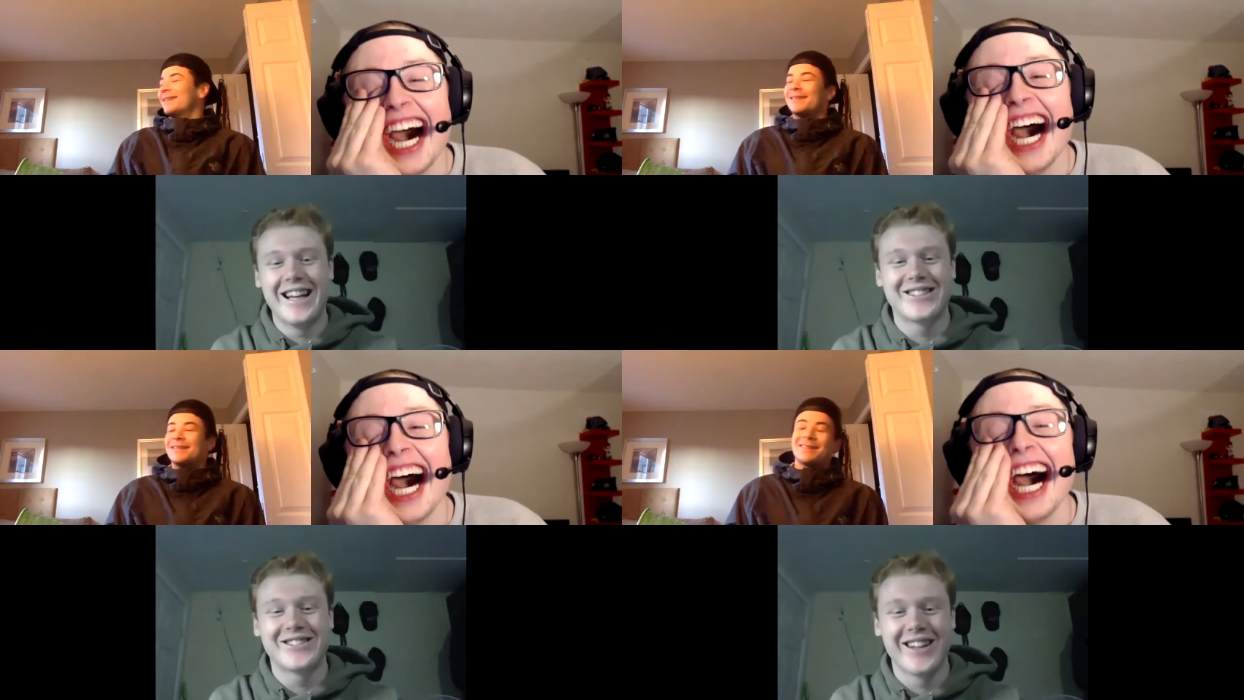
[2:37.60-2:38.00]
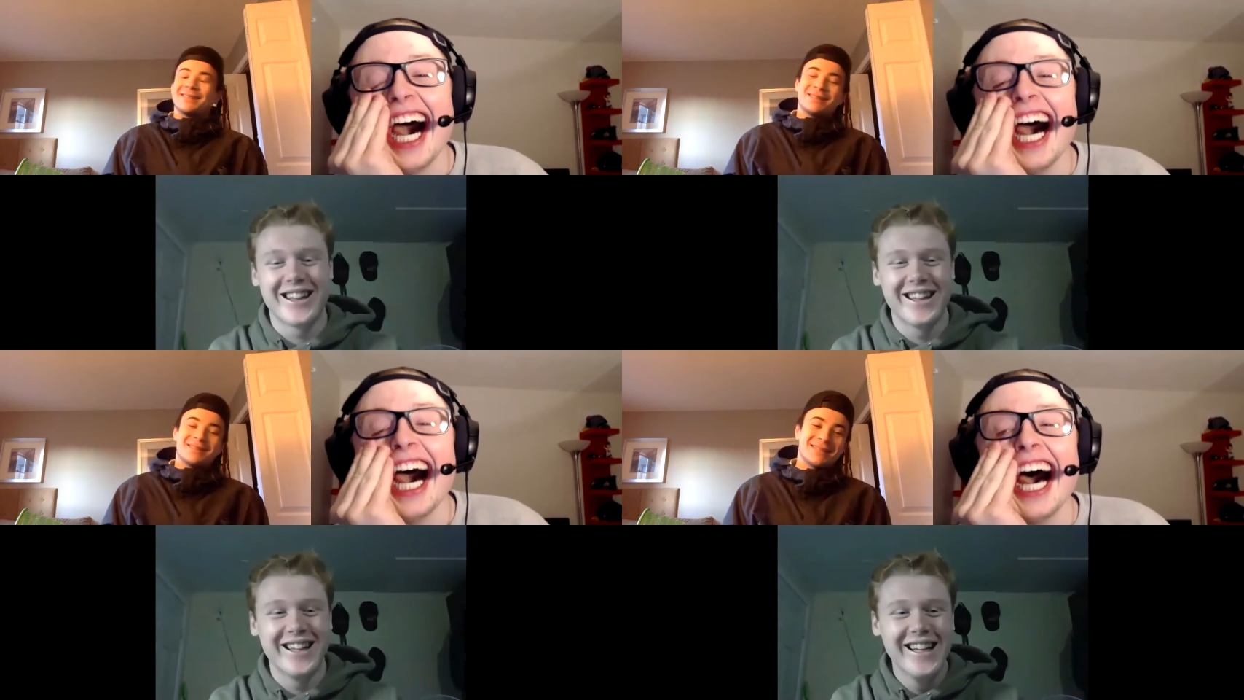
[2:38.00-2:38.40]
Speaker 1: that's one of
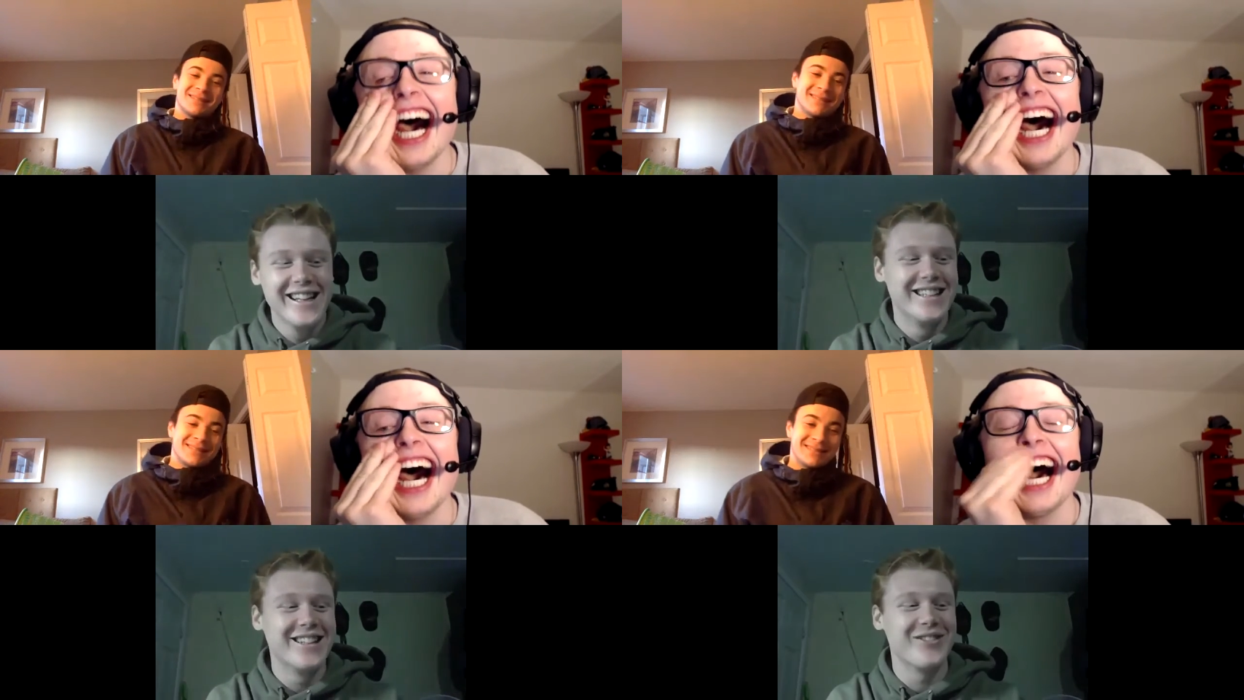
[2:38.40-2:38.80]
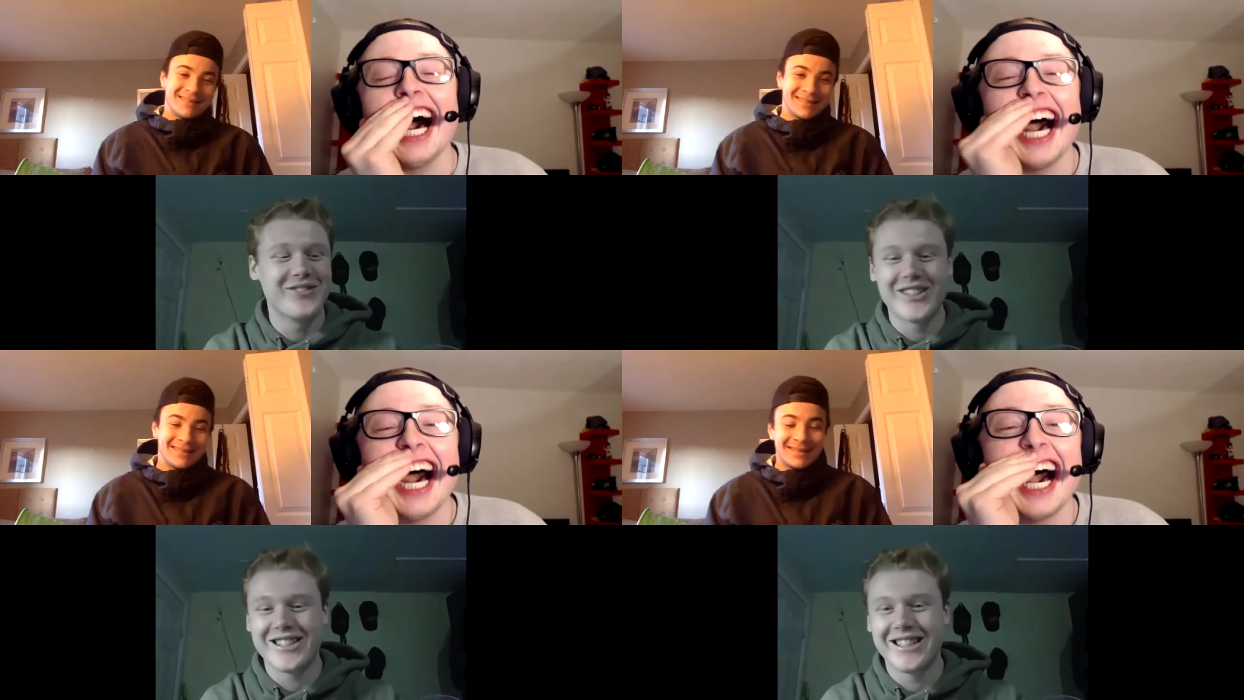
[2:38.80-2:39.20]
the, the
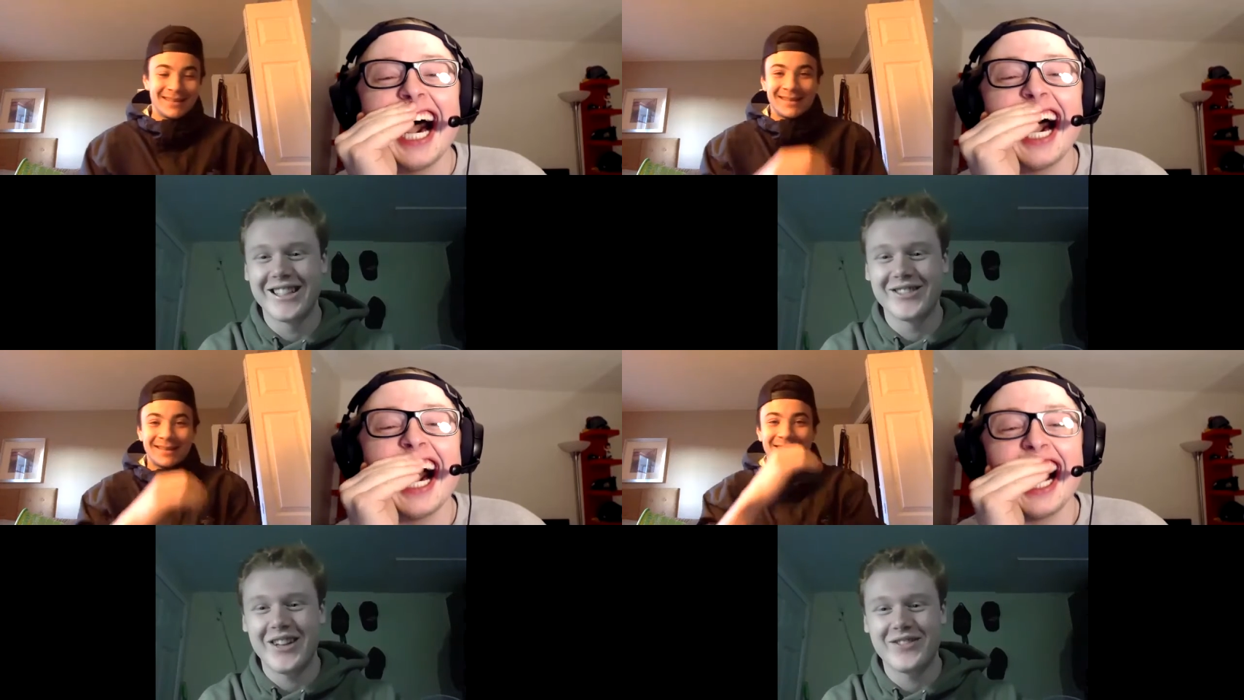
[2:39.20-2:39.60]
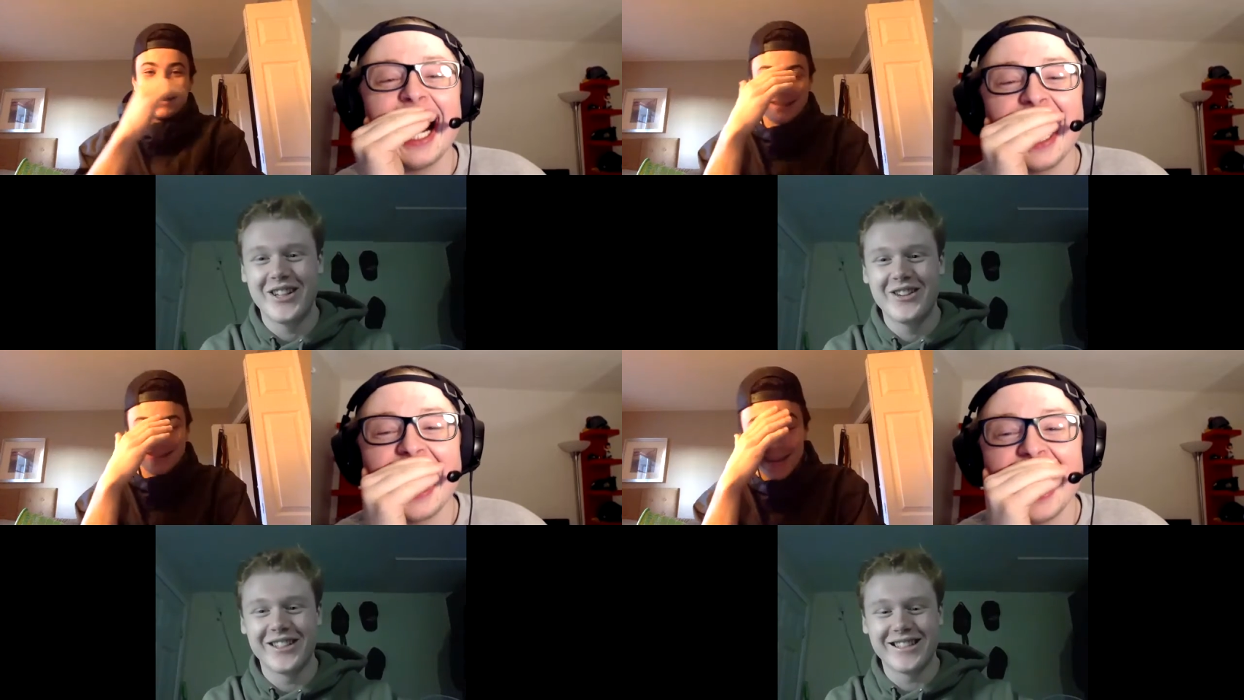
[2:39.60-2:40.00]
first things we have to
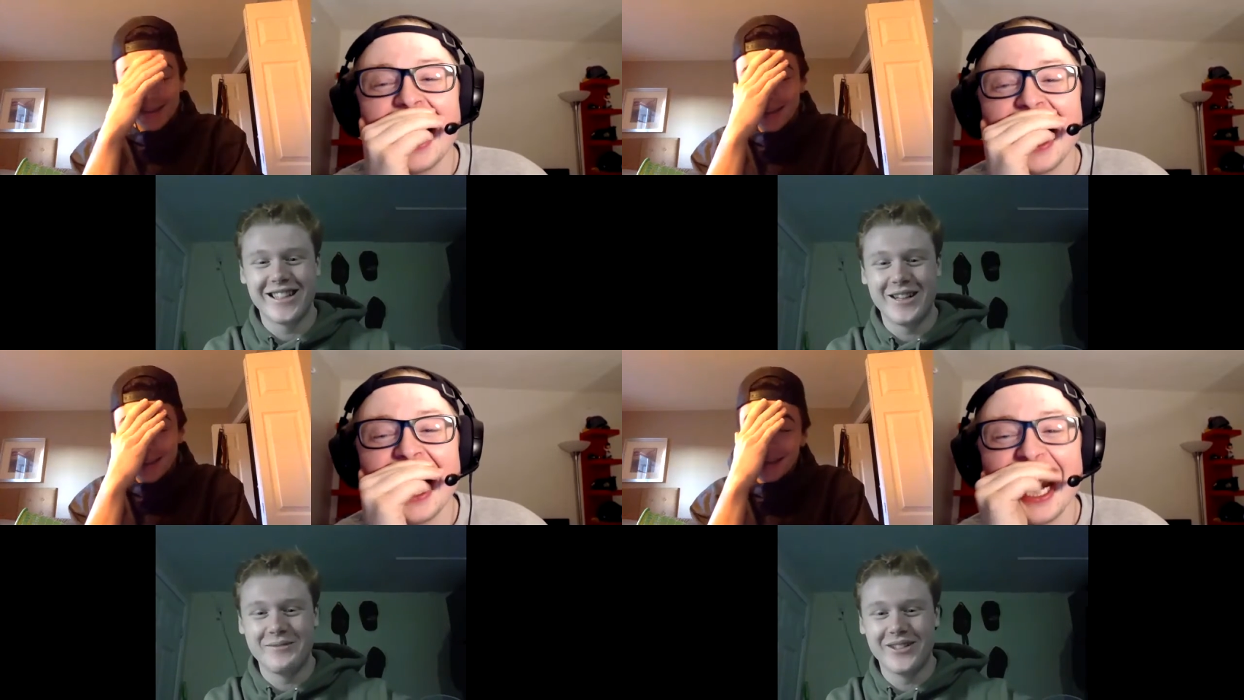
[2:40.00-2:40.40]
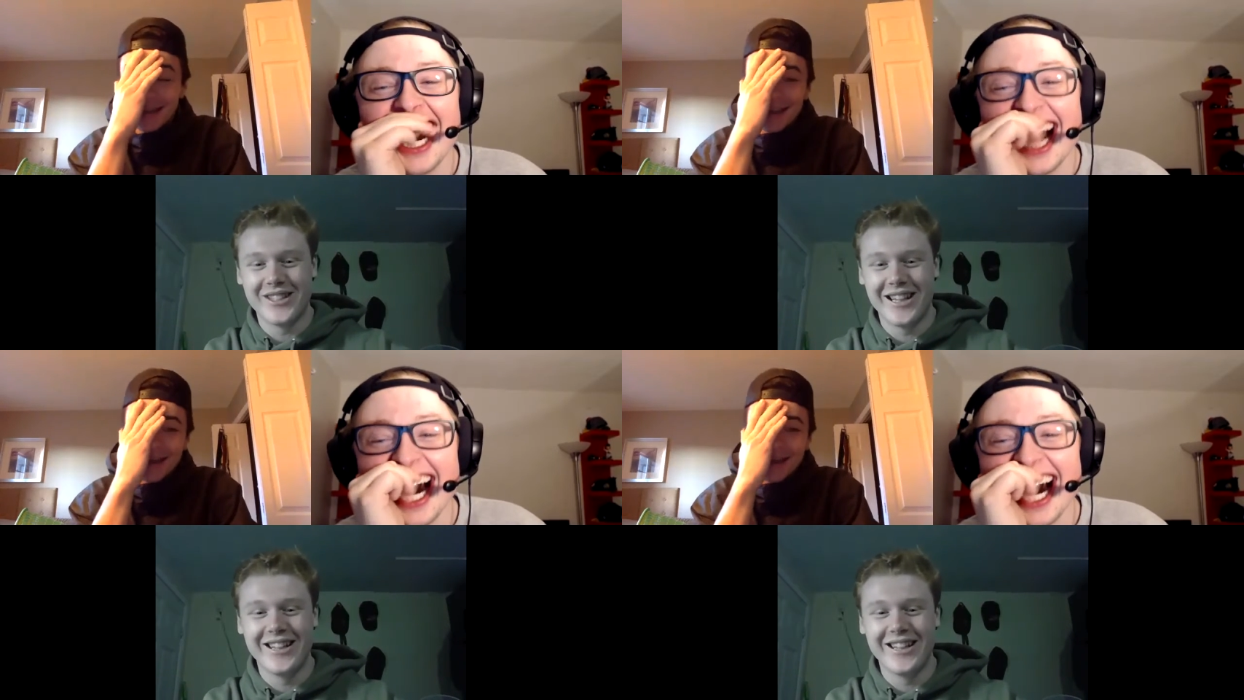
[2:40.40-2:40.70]
notice there about the